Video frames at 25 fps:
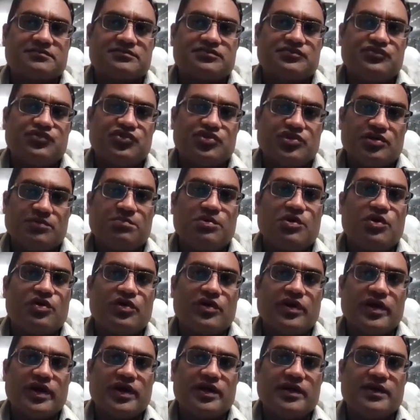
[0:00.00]

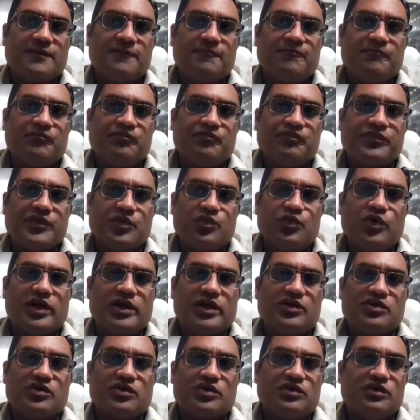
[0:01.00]
supporting where
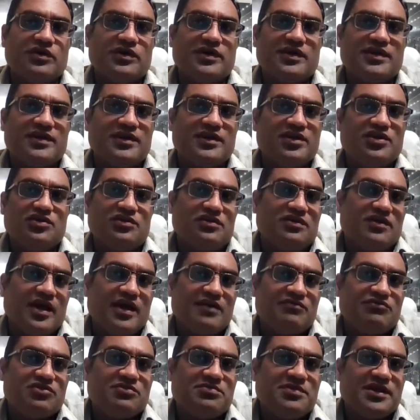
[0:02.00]
you're going, then you don't
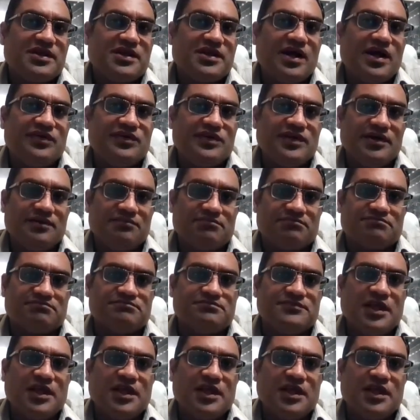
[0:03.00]
have to be around them.